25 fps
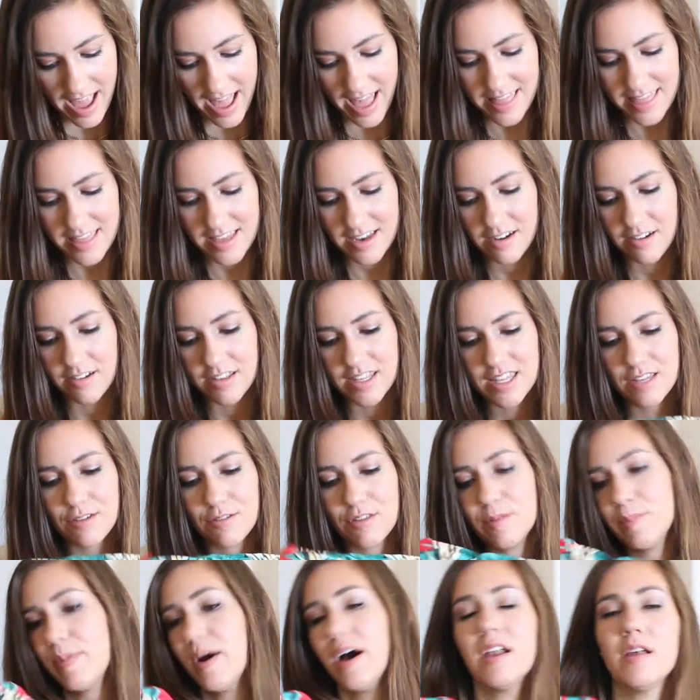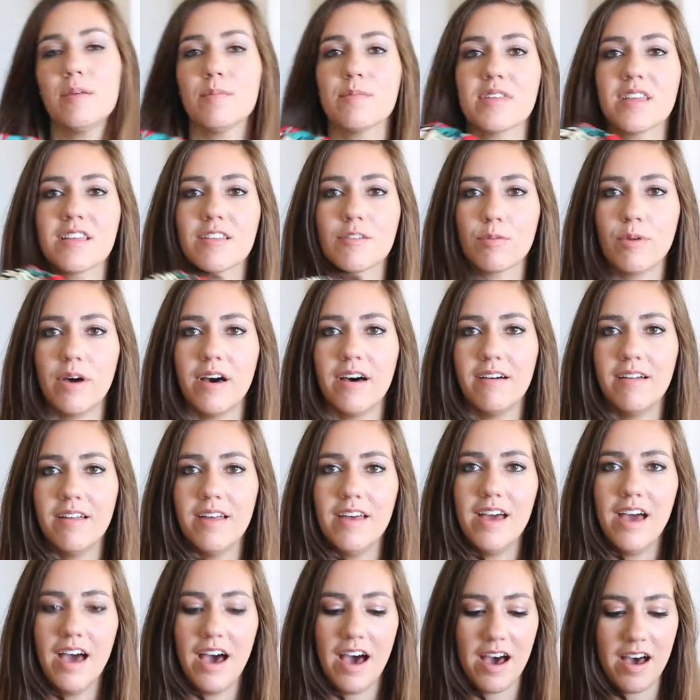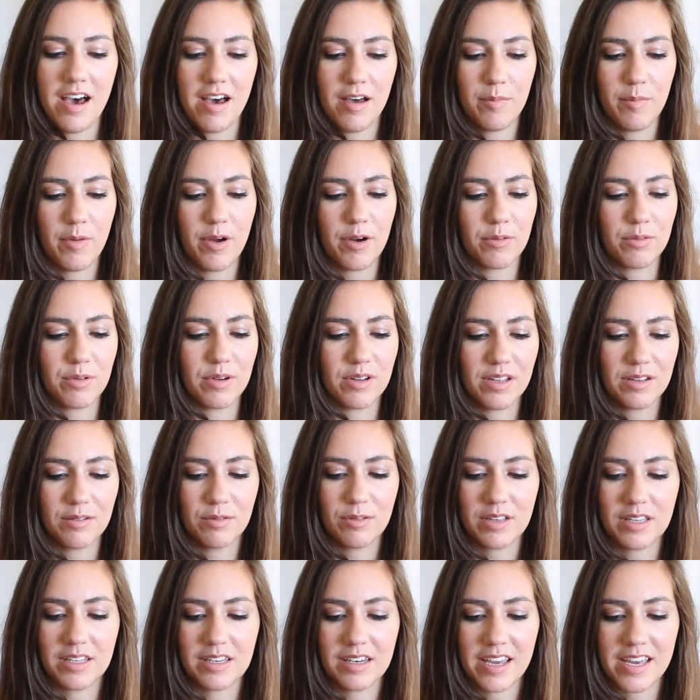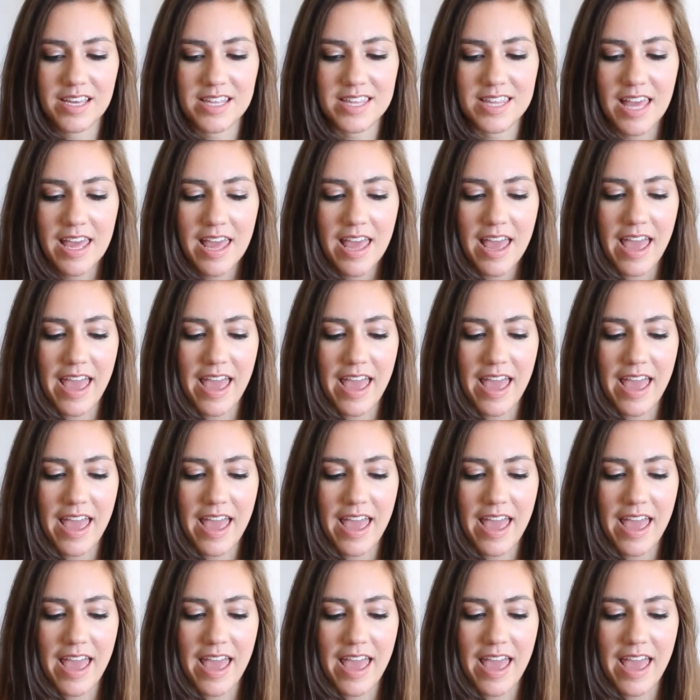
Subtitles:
And then also the bottoms as well are really, really nice.